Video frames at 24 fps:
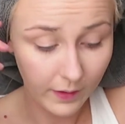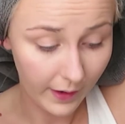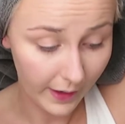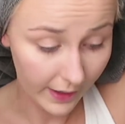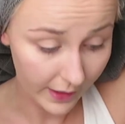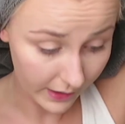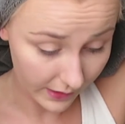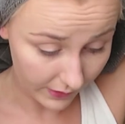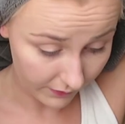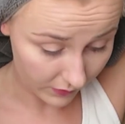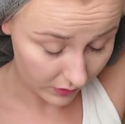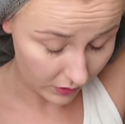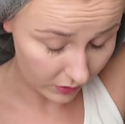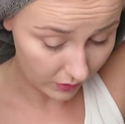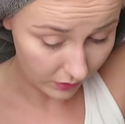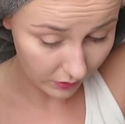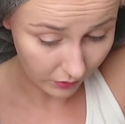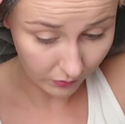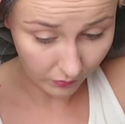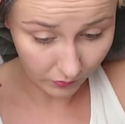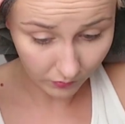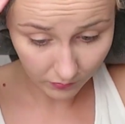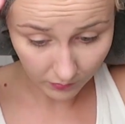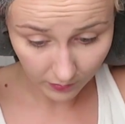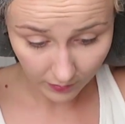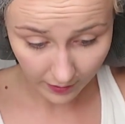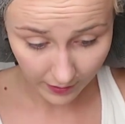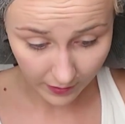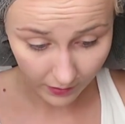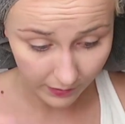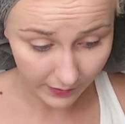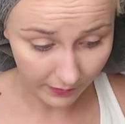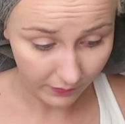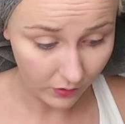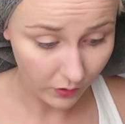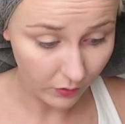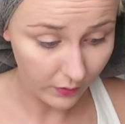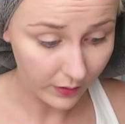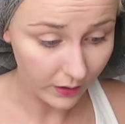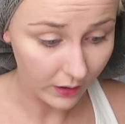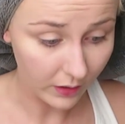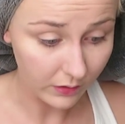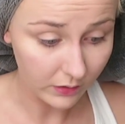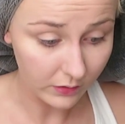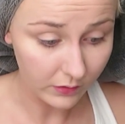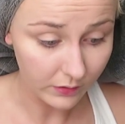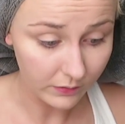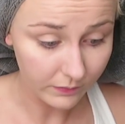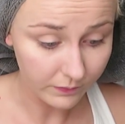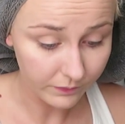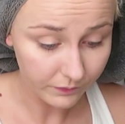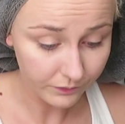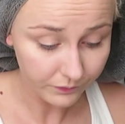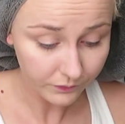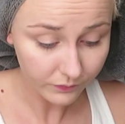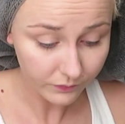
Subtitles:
I don't even know what color.